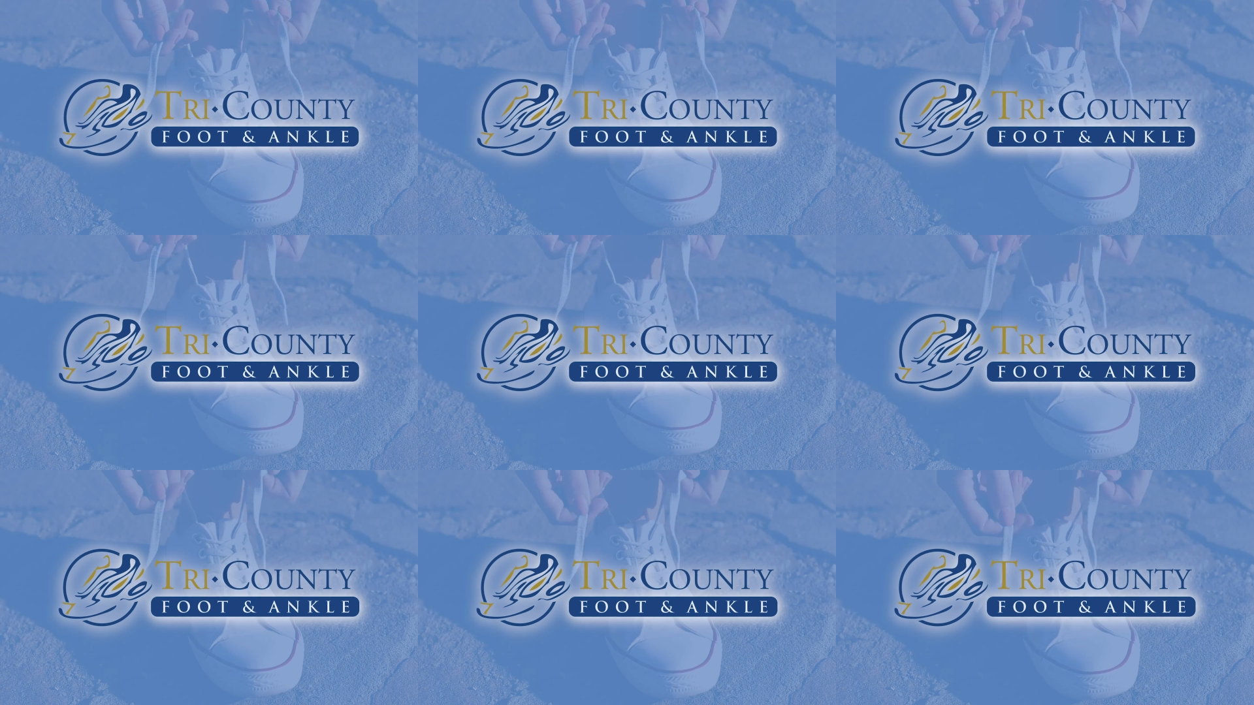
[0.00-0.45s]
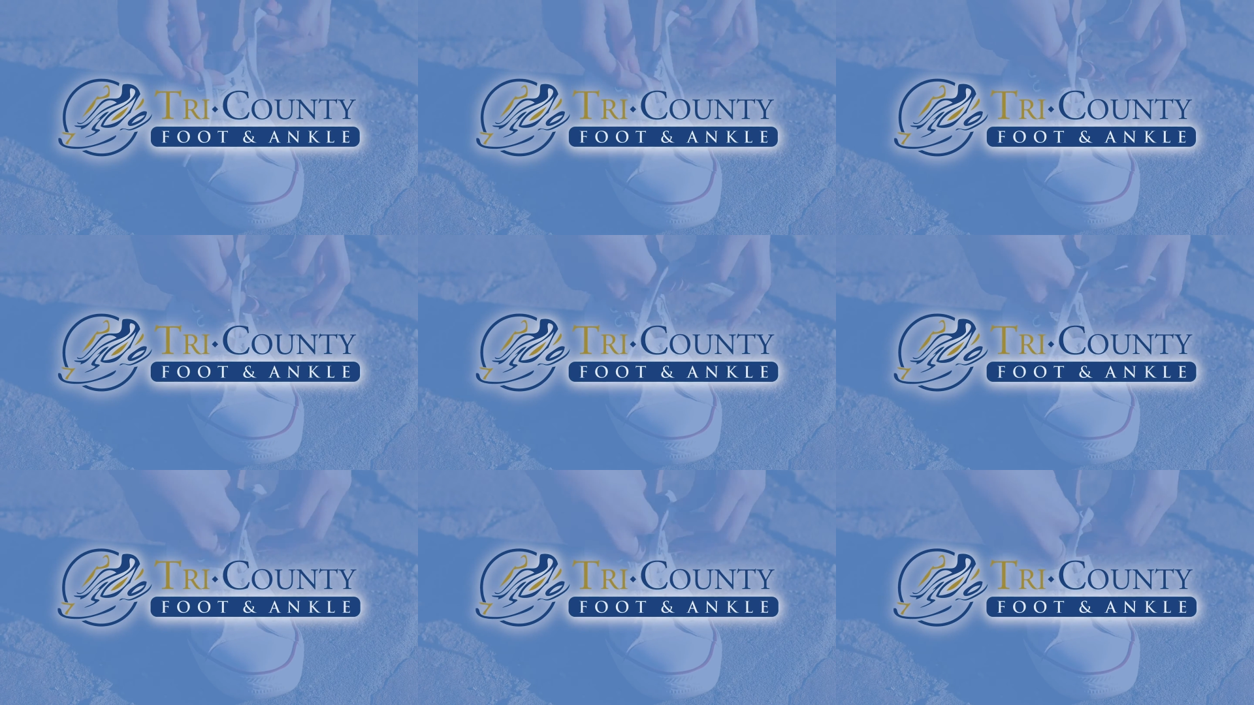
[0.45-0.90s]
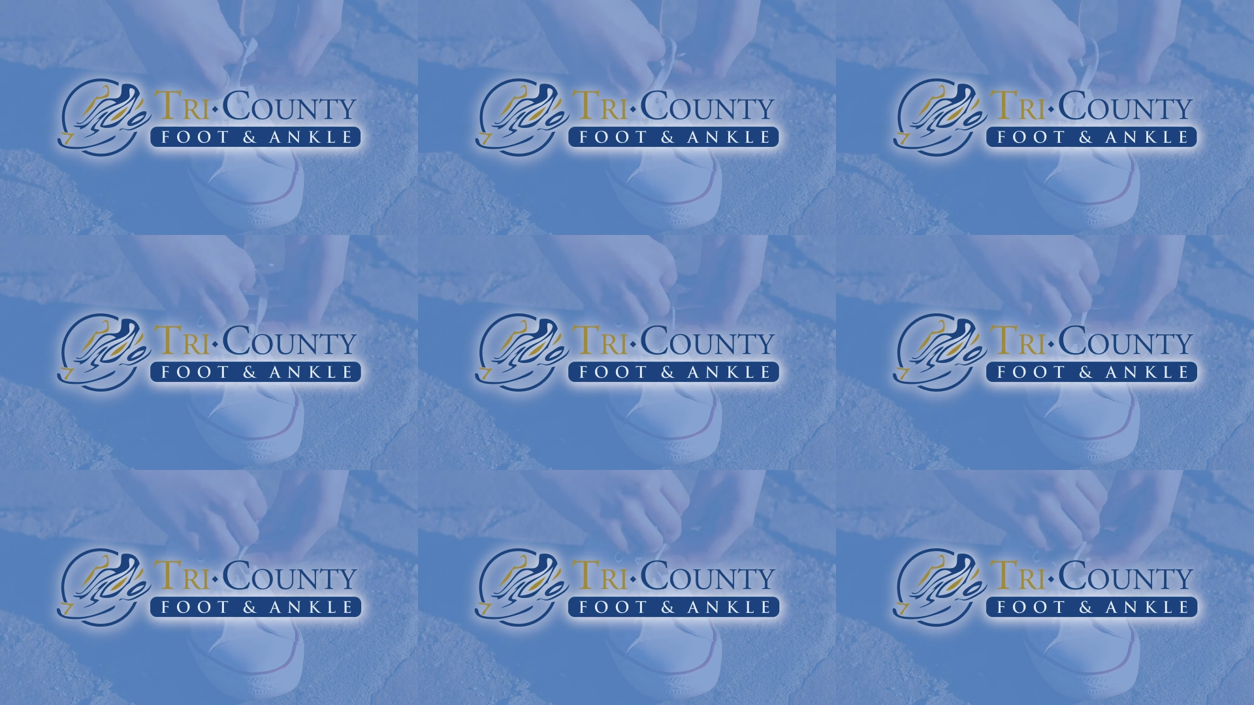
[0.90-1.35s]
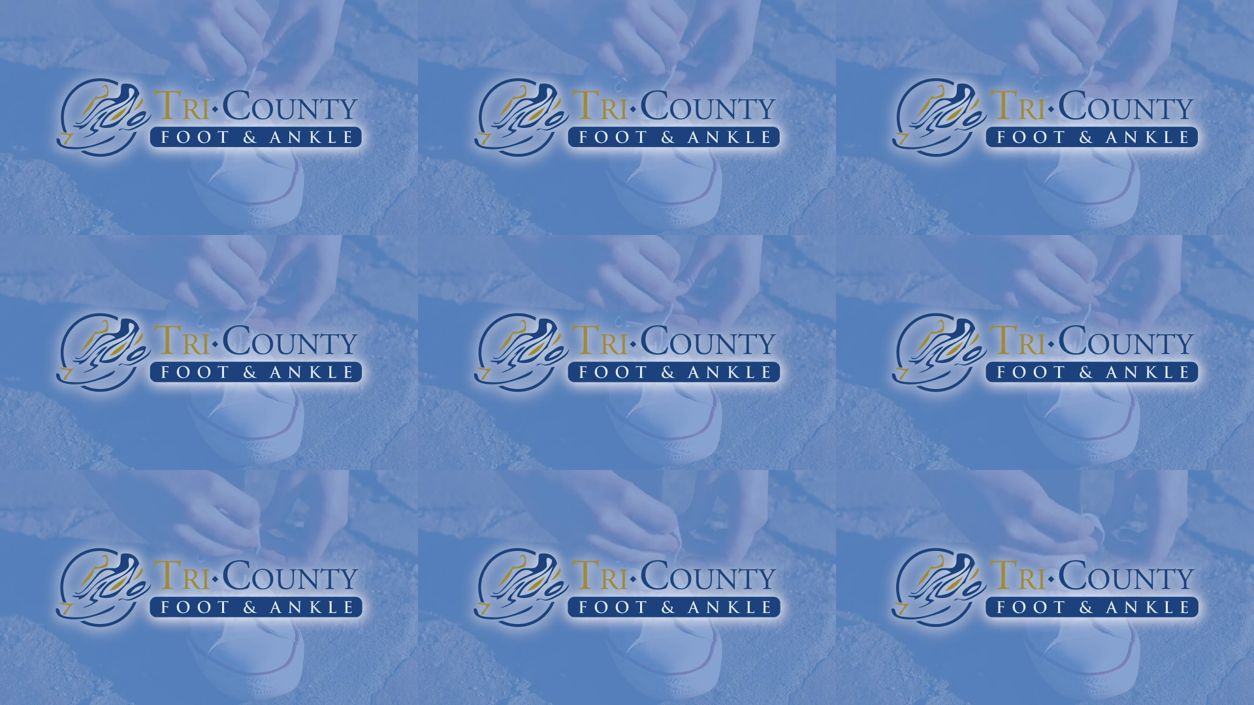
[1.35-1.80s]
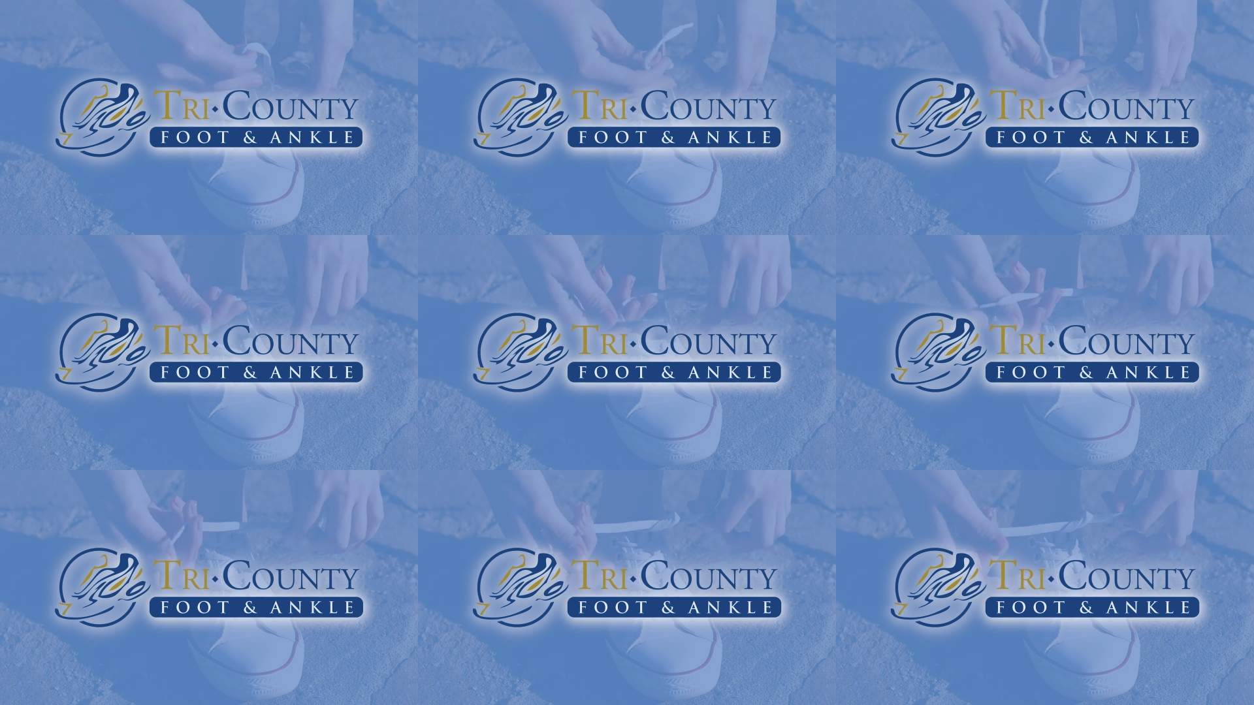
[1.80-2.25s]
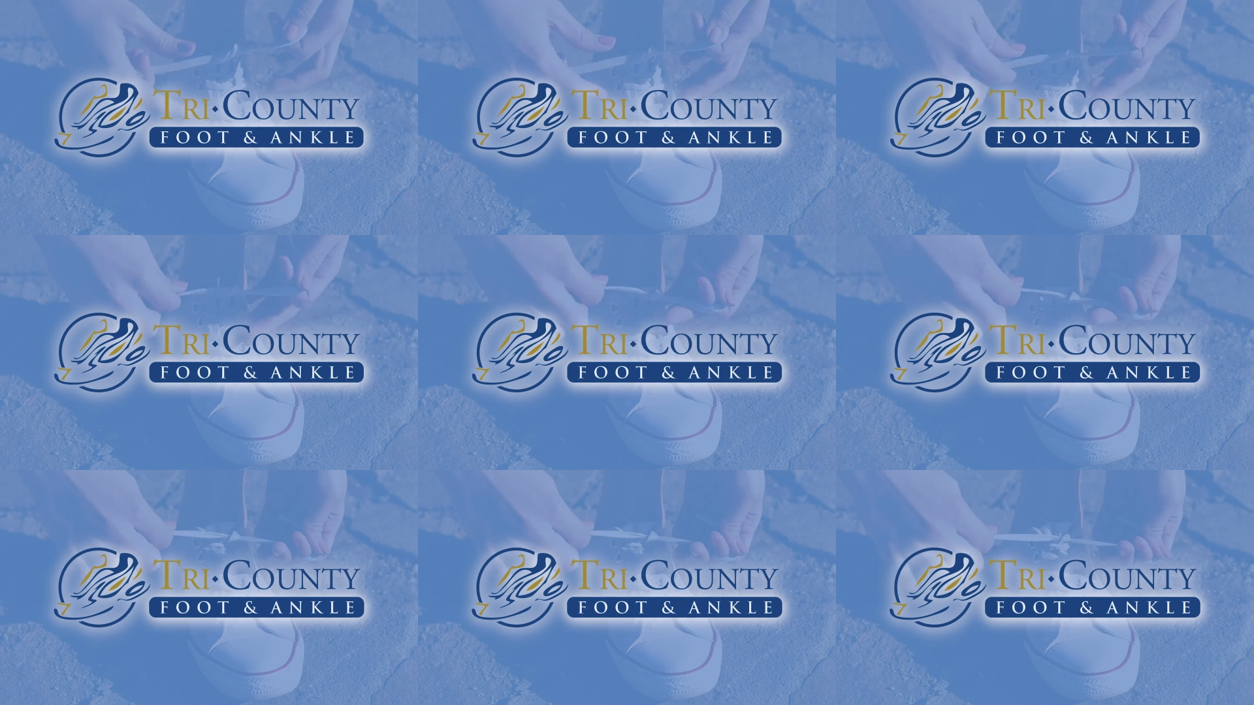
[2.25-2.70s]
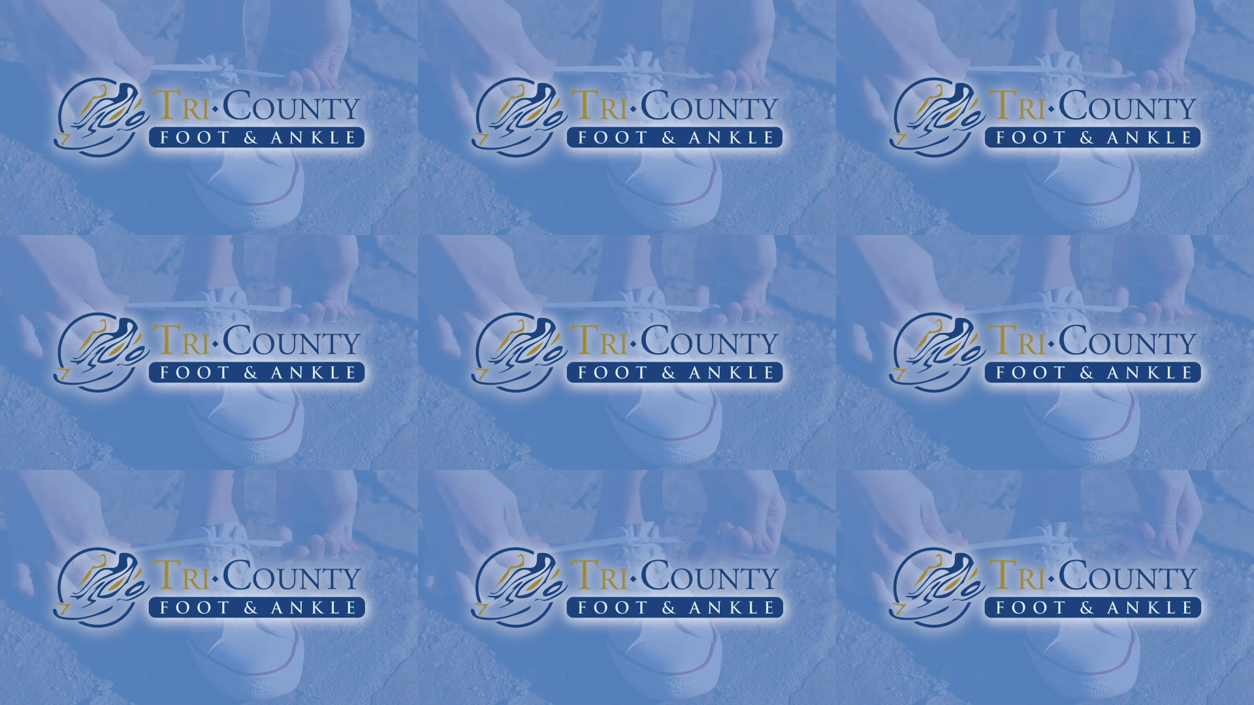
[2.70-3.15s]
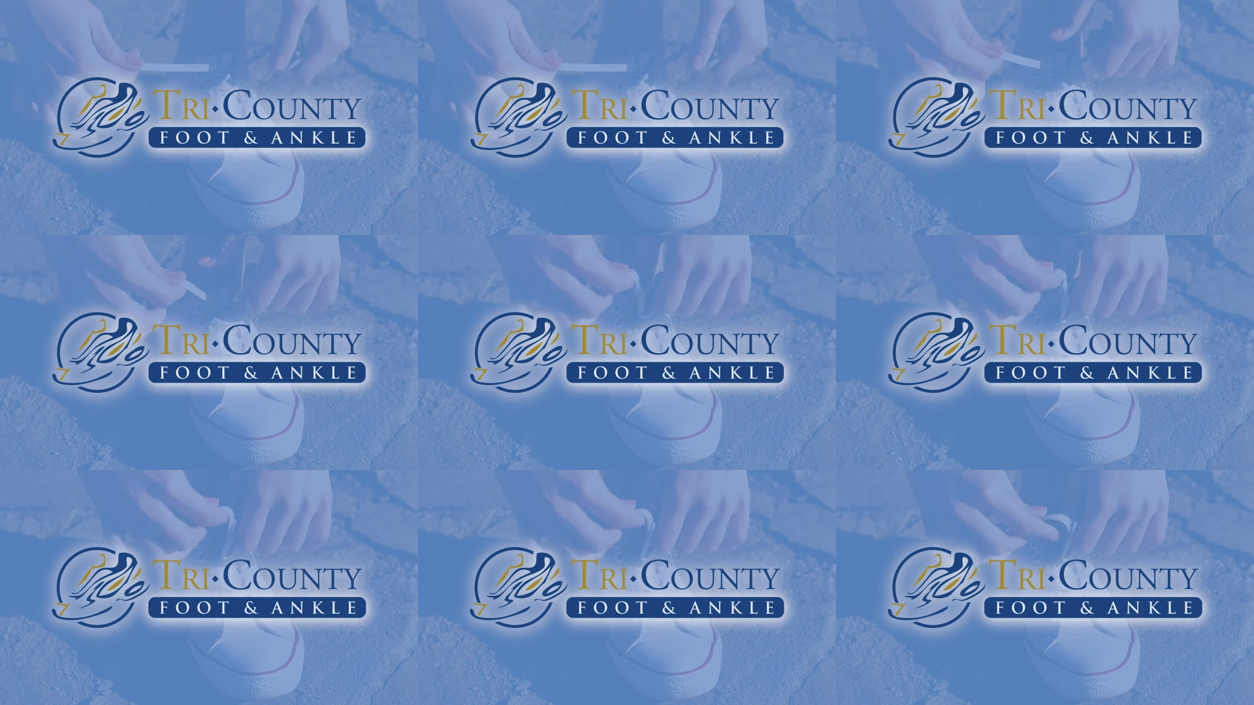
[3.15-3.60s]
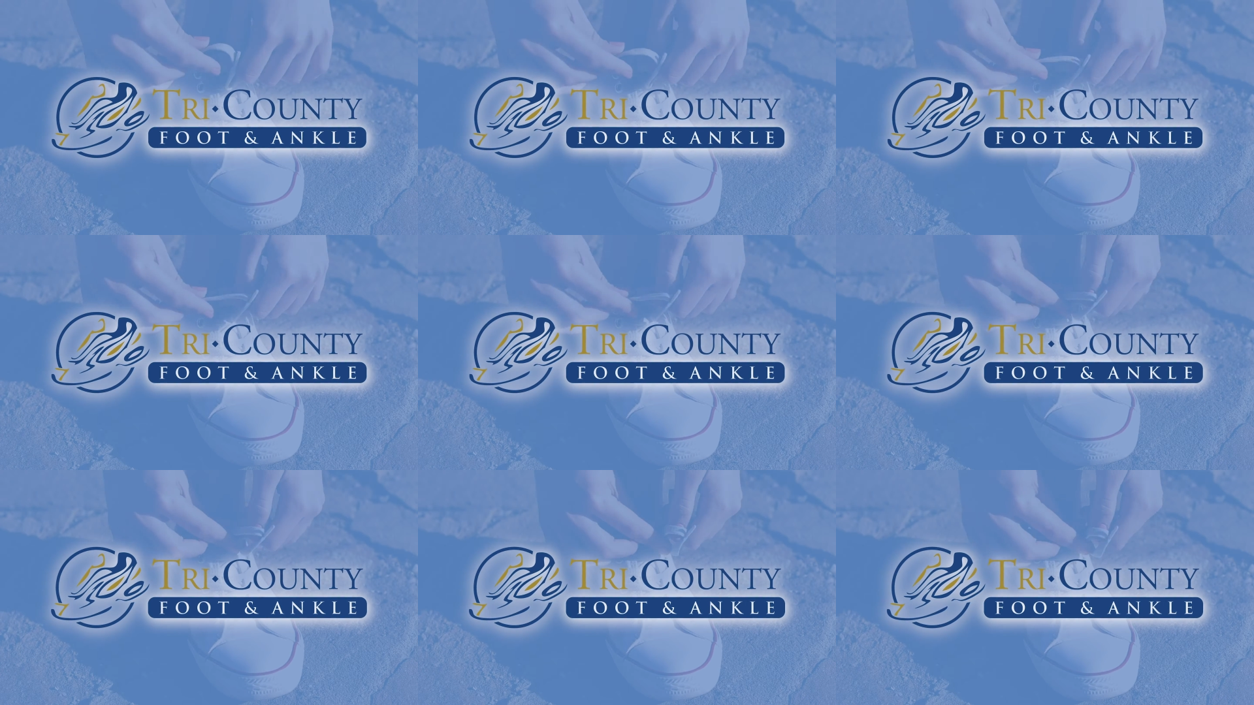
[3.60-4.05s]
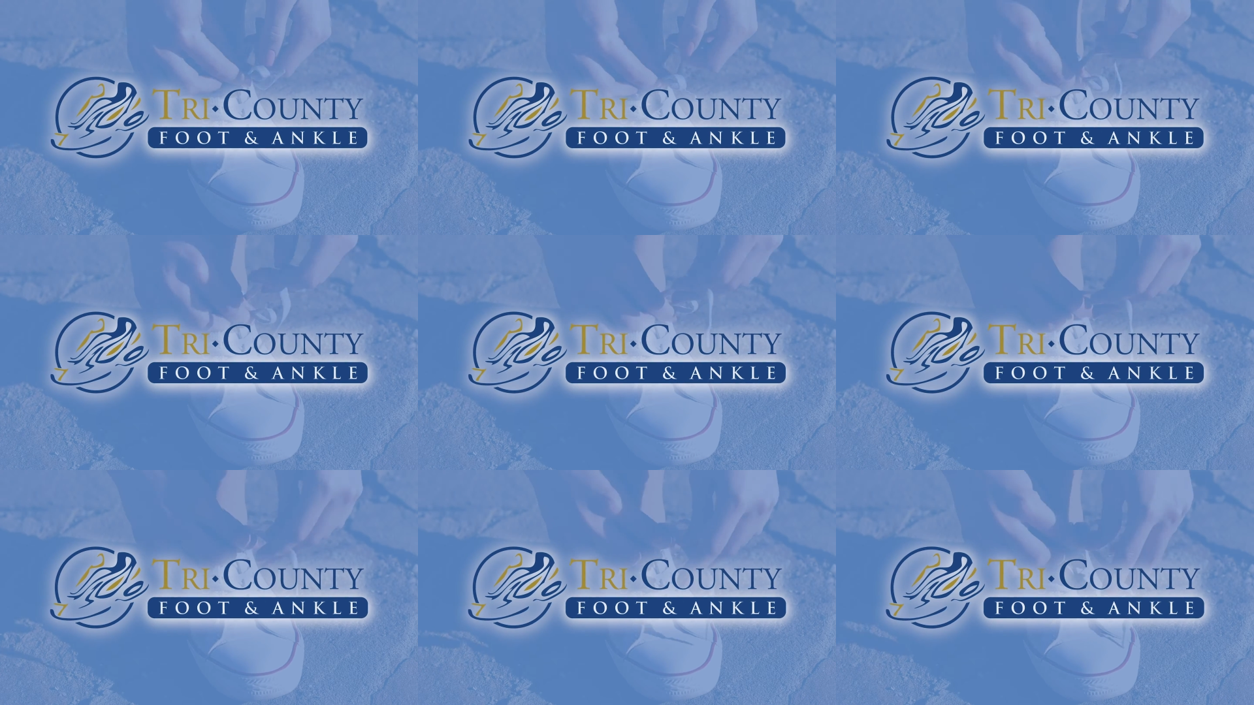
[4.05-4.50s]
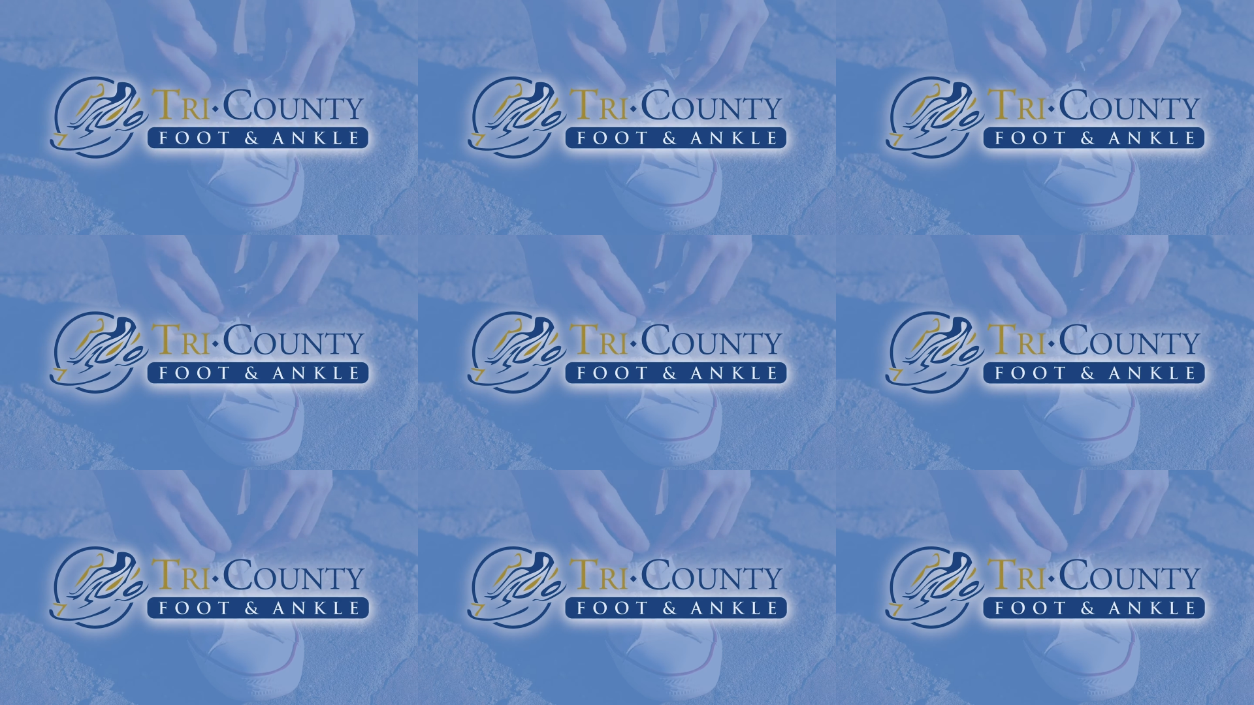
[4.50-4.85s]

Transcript: [unreadable: no face in view]